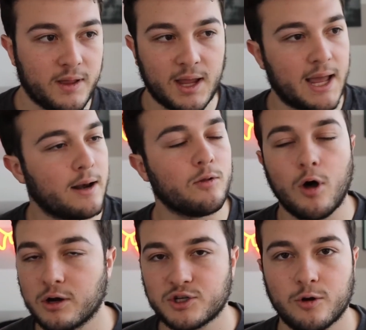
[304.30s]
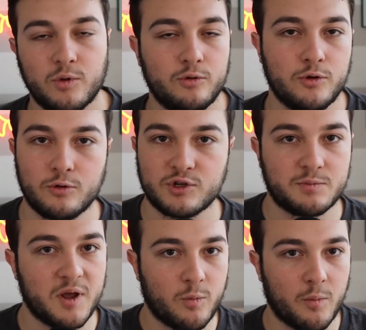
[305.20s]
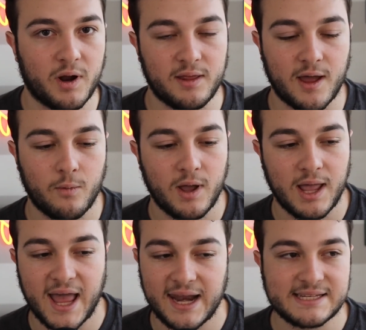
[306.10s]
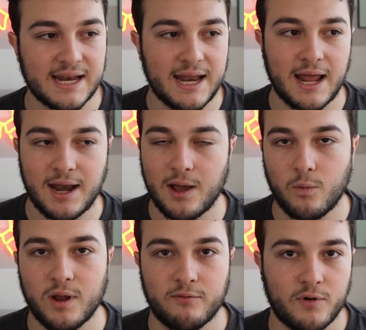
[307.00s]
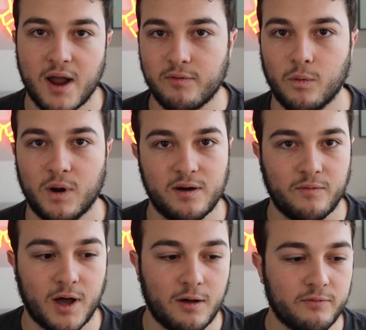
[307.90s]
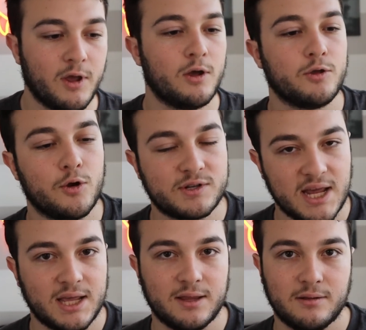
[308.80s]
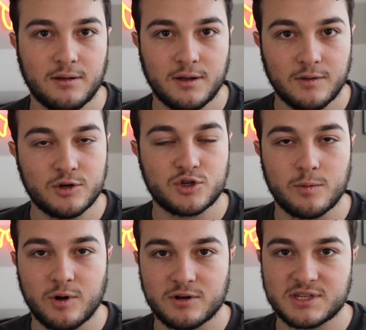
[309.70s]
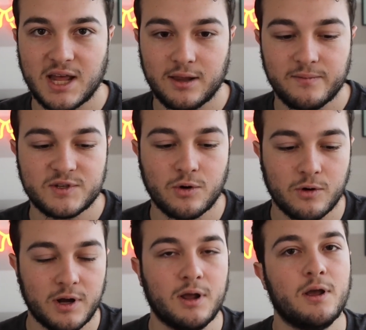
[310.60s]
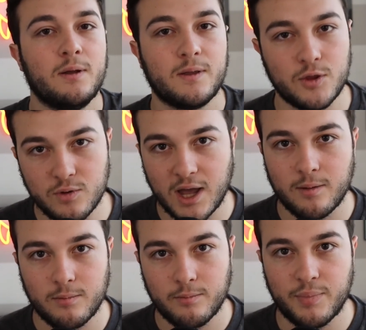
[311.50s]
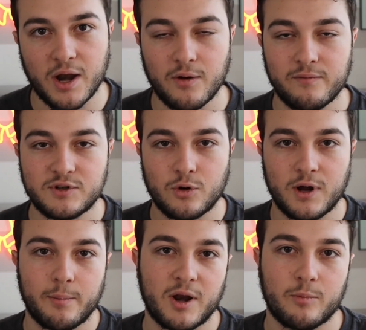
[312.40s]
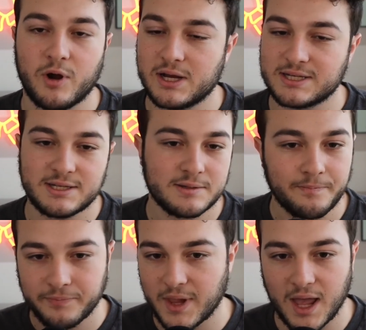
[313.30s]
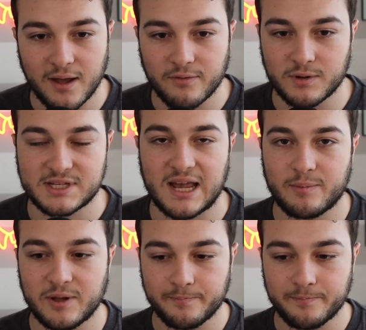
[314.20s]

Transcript: and long term you'll just make more money that way, and it's a net win for everyone involved. You're taking the distributor's stale inventory, you get better inventory at better prices, everyone's happy.